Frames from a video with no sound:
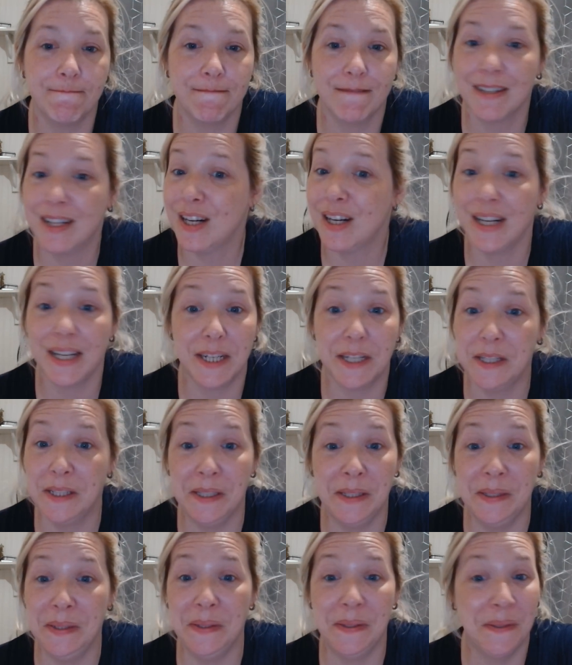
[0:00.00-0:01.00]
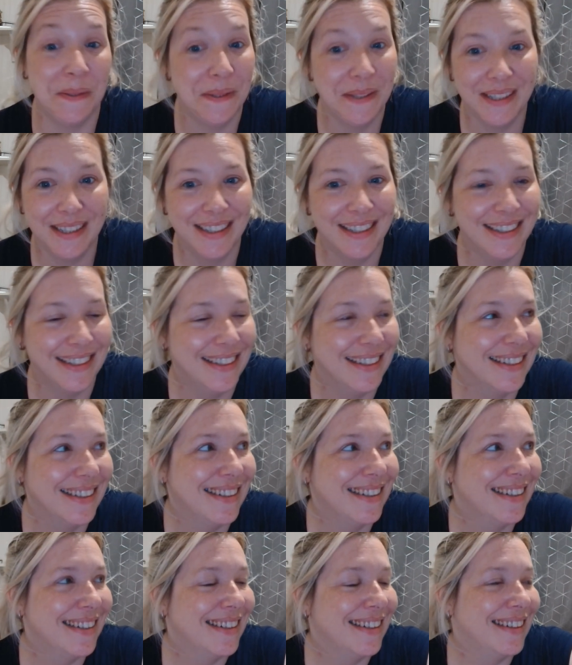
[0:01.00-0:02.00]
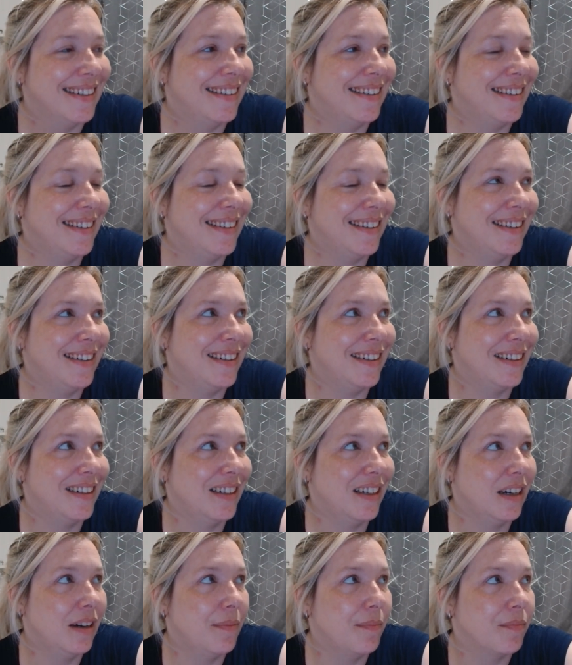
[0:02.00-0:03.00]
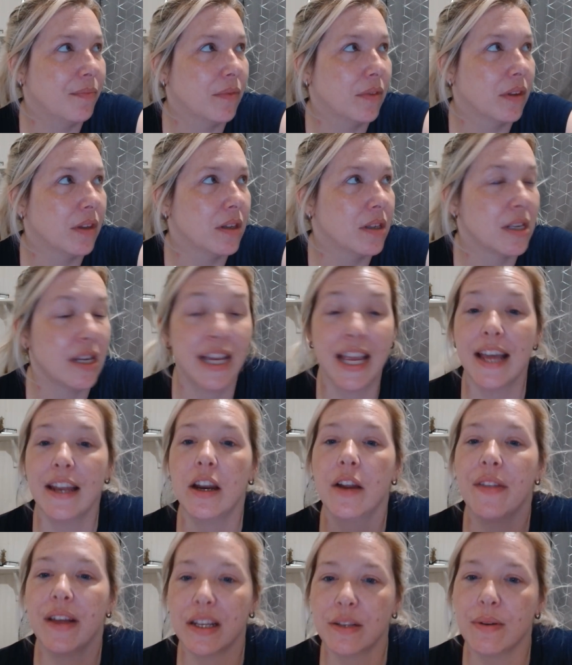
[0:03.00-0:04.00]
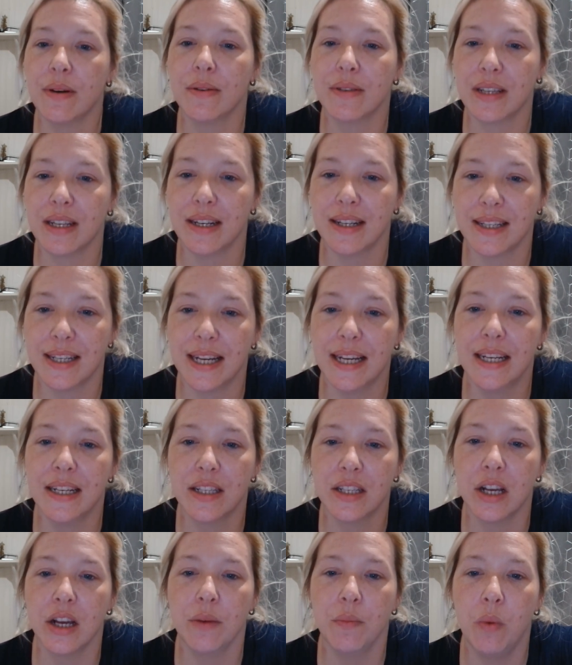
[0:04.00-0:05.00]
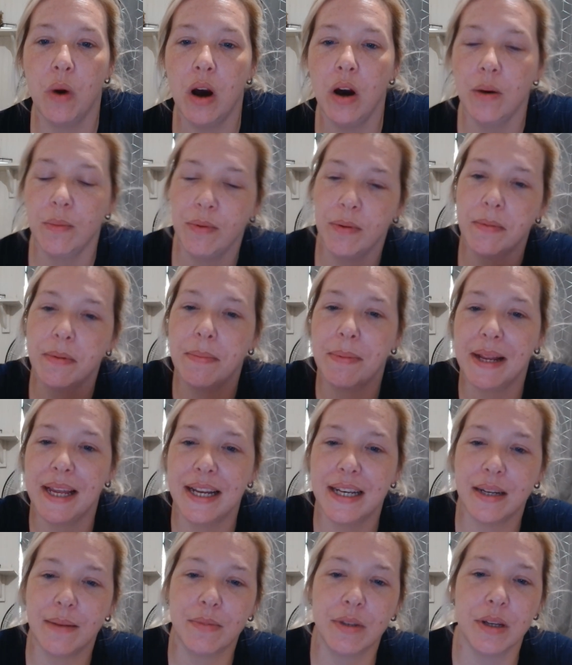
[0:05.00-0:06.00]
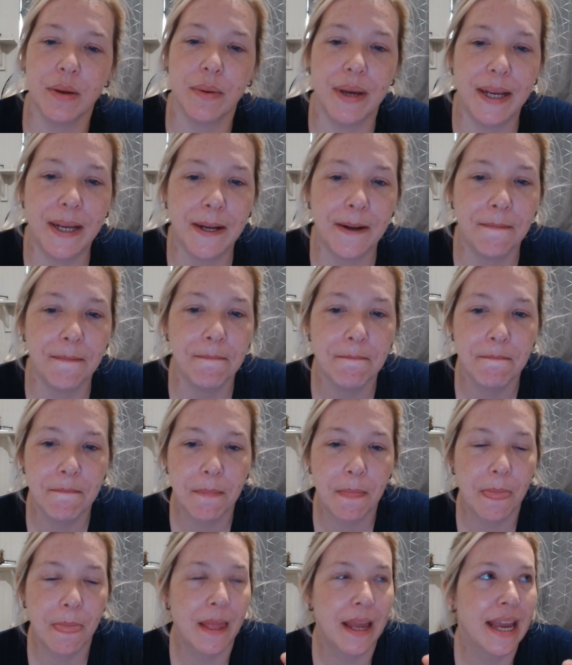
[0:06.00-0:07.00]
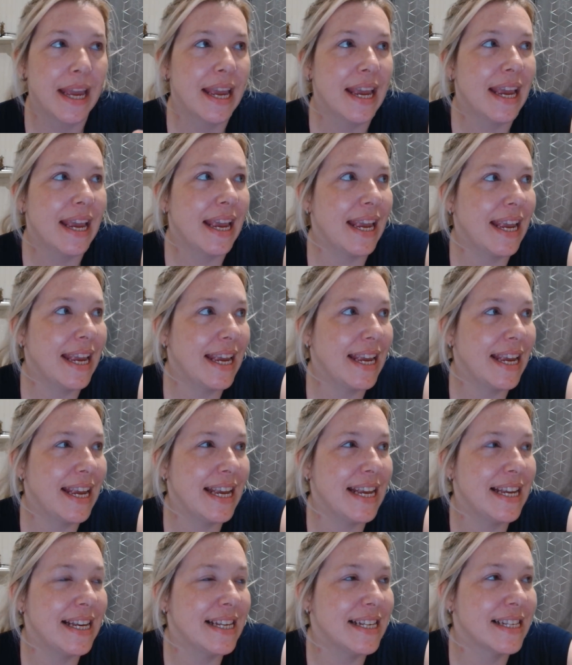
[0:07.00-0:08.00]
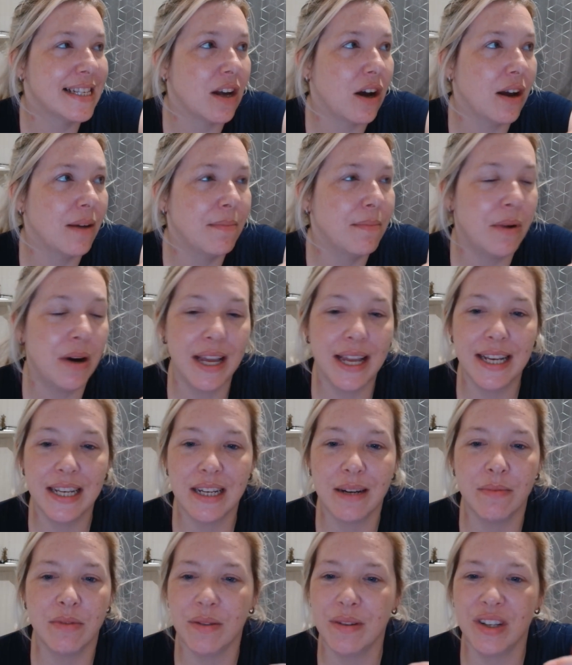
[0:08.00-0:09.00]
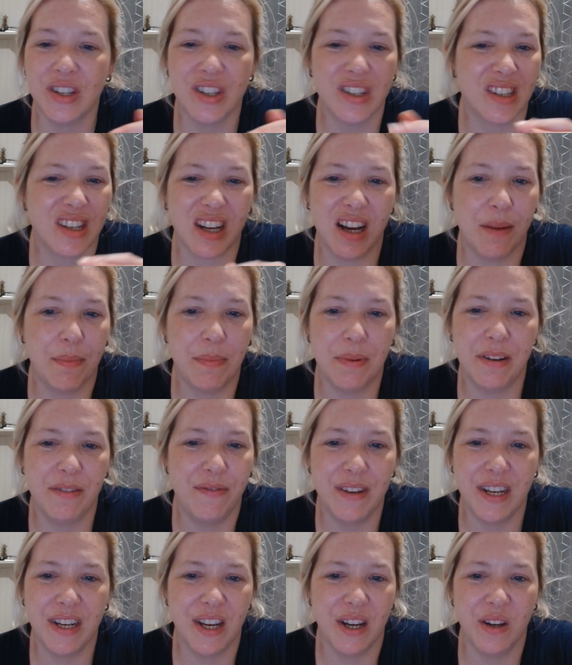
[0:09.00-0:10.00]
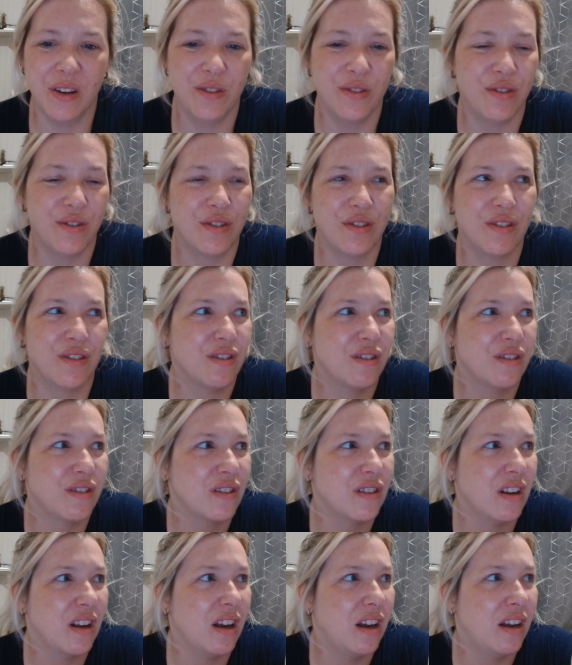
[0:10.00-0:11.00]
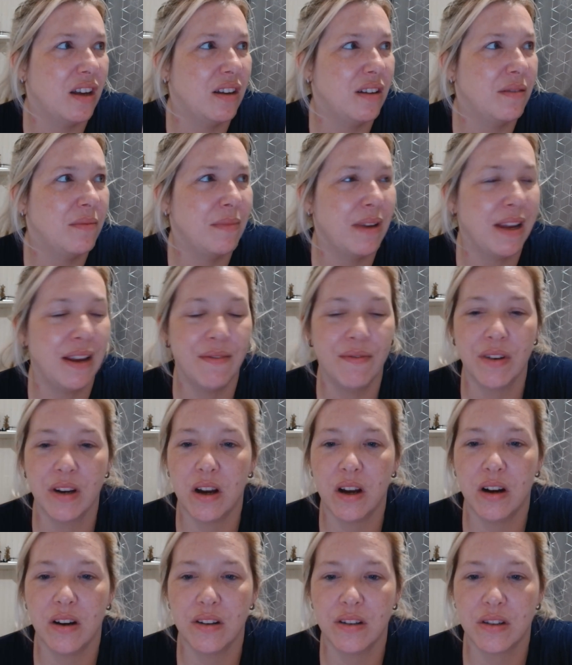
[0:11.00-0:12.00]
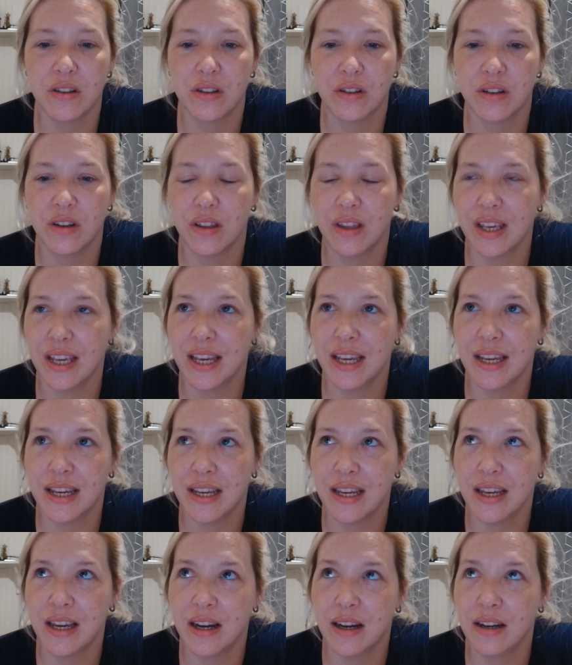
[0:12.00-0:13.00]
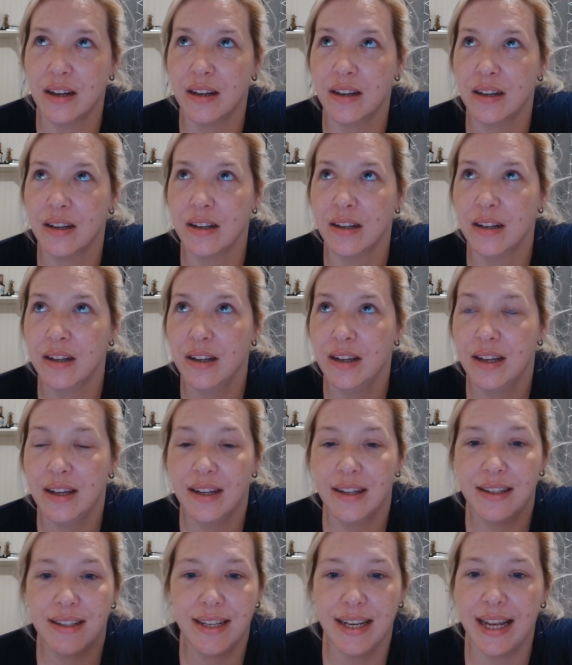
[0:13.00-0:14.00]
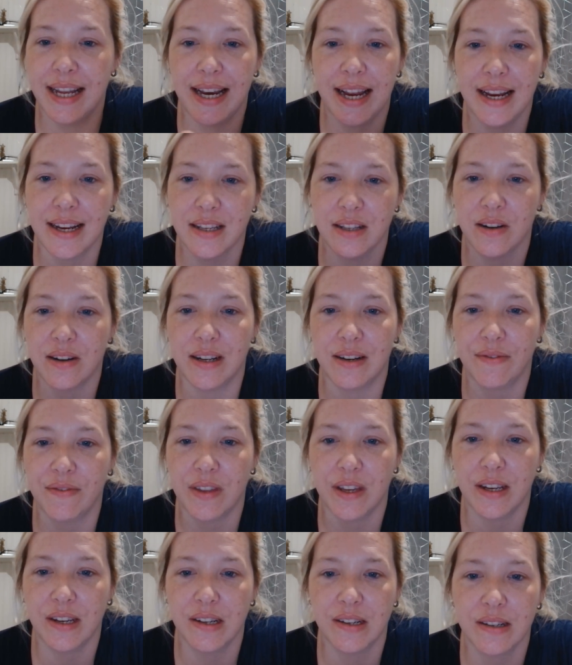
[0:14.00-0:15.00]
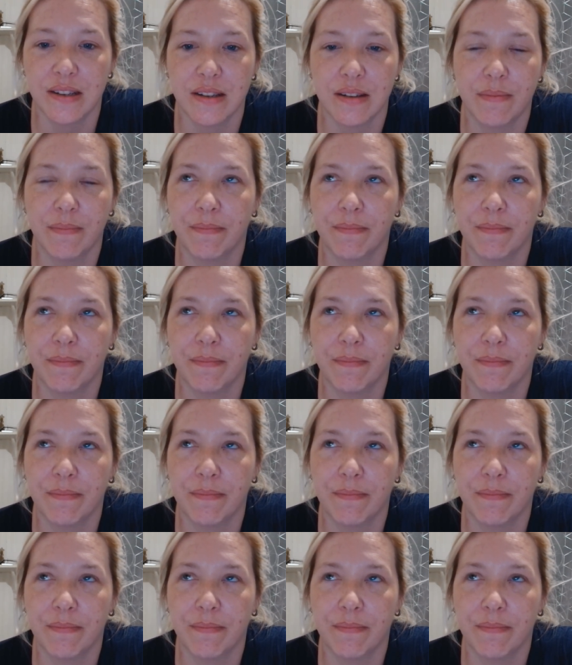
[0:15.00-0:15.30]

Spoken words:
I don't know. Oh, so yeah, no, that's what I was going to say. So what I'll probably end up doing is I might end up doing just a couple of videos in regards to the DNA side of things.